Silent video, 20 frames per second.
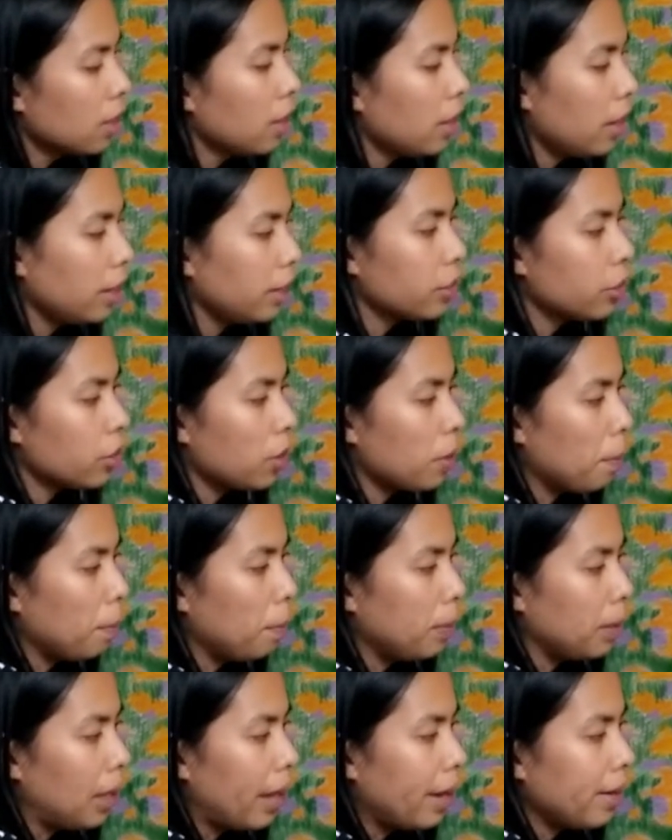and start
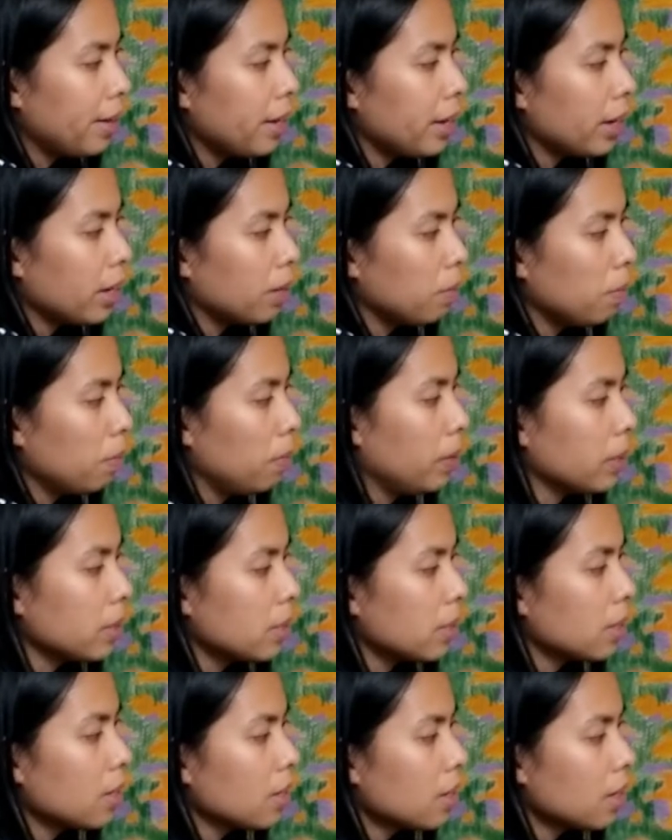blending and
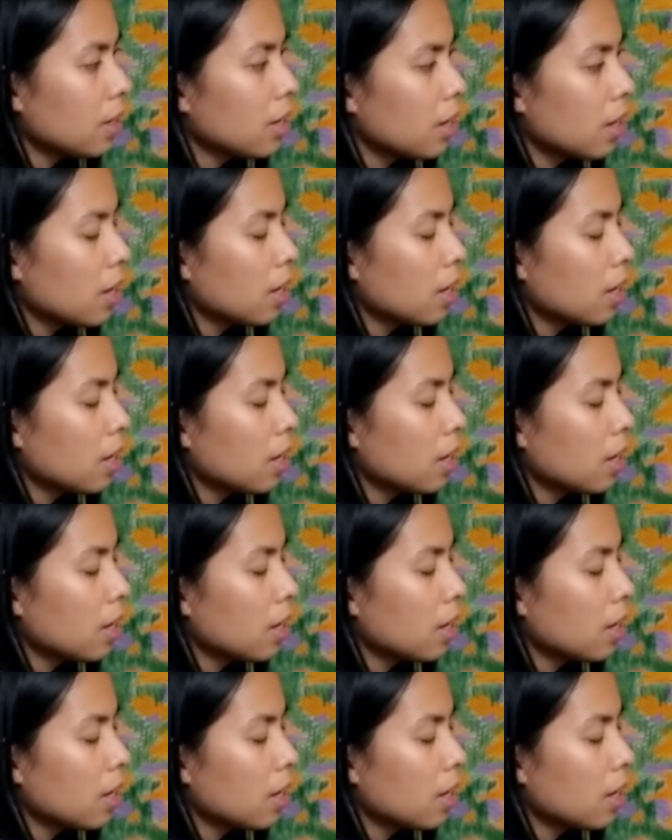mixing,